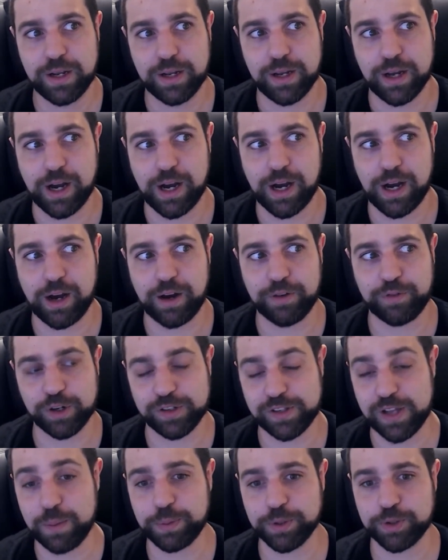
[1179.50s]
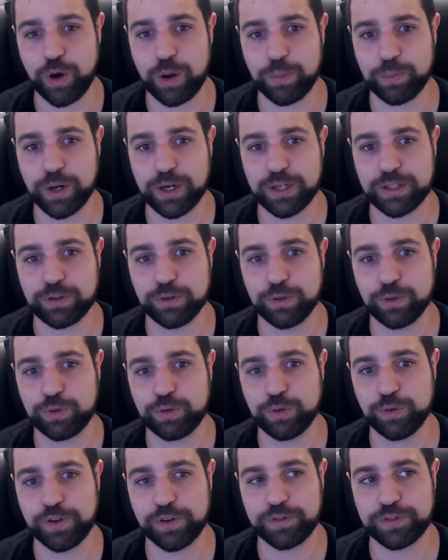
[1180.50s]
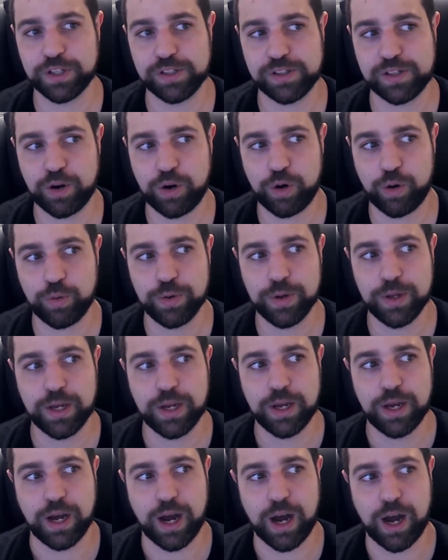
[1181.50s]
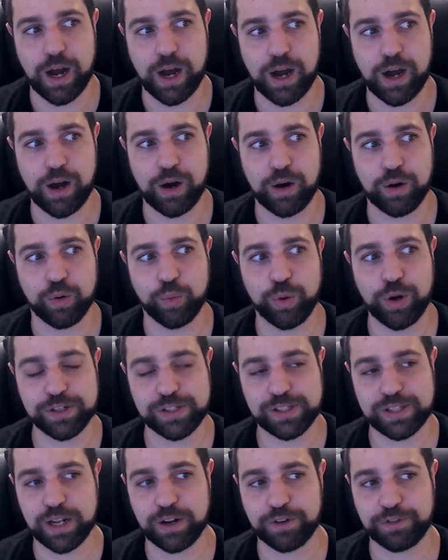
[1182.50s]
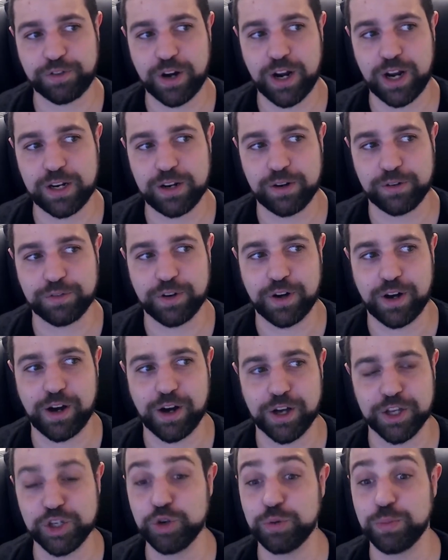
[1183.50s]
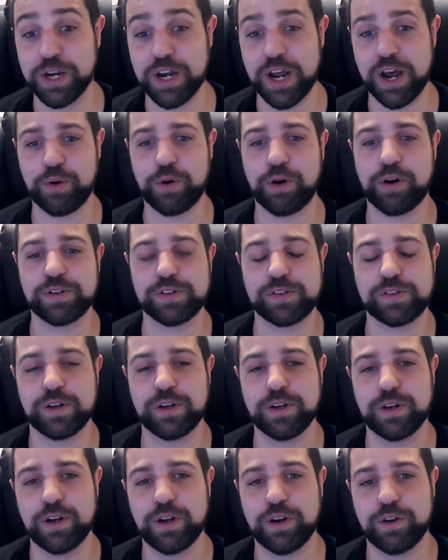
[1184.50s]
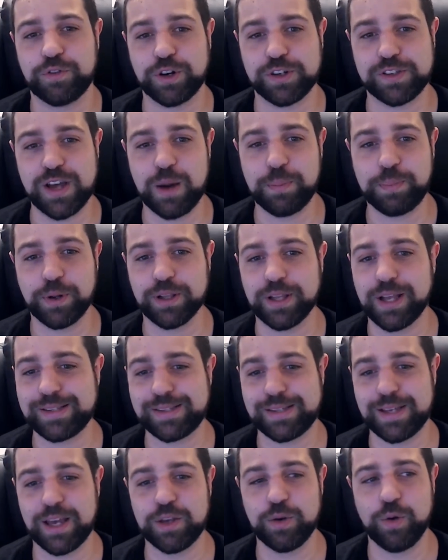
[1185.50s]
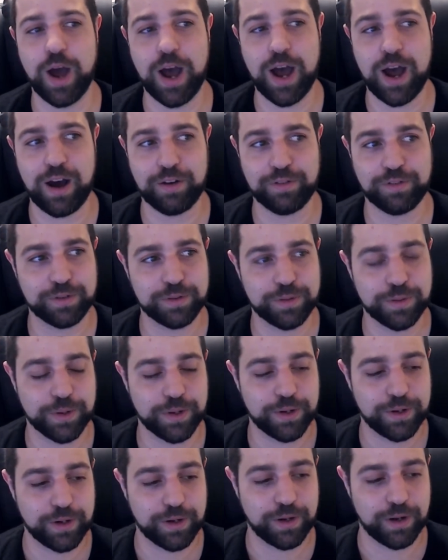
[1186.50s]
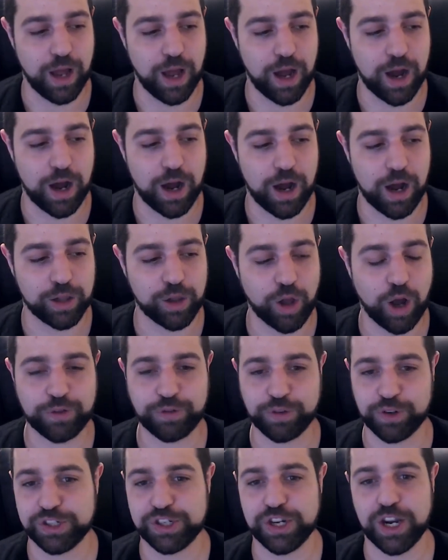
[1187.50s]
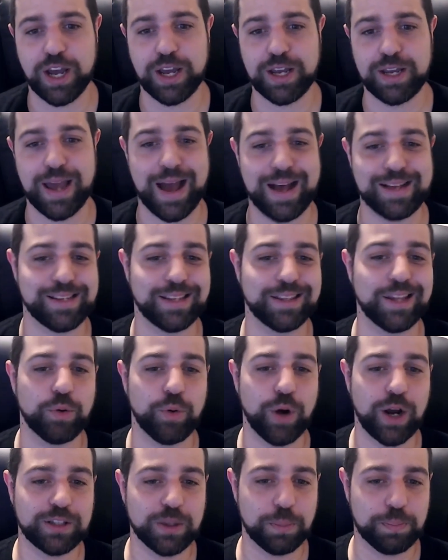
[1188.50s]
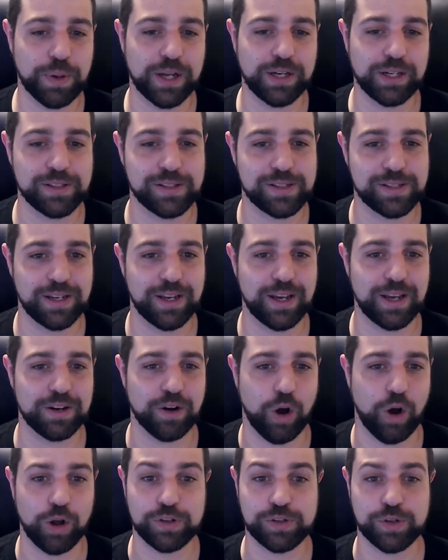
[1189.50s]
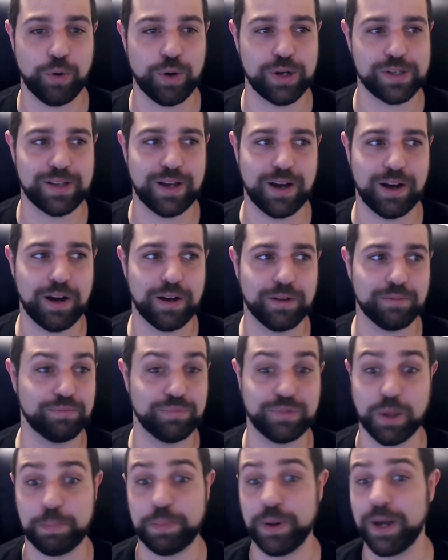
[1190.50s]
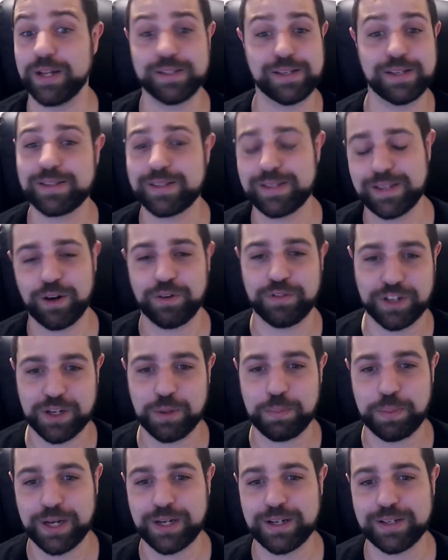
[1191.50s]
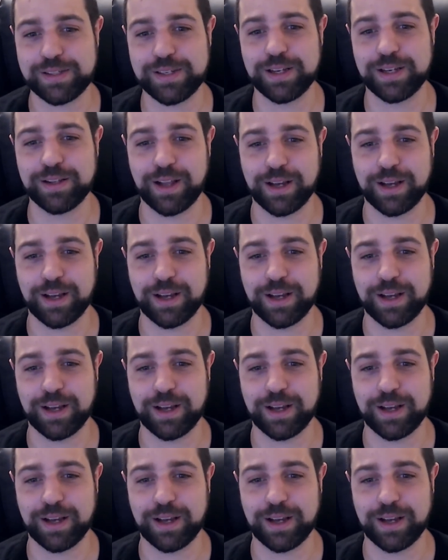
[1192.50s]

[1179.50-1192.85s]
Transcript: For example, to upgrade to 2.15.0, we are still afraid of human errors. For example, let's say you have Log4j as a direct dependency and also as a dependency of a dependency.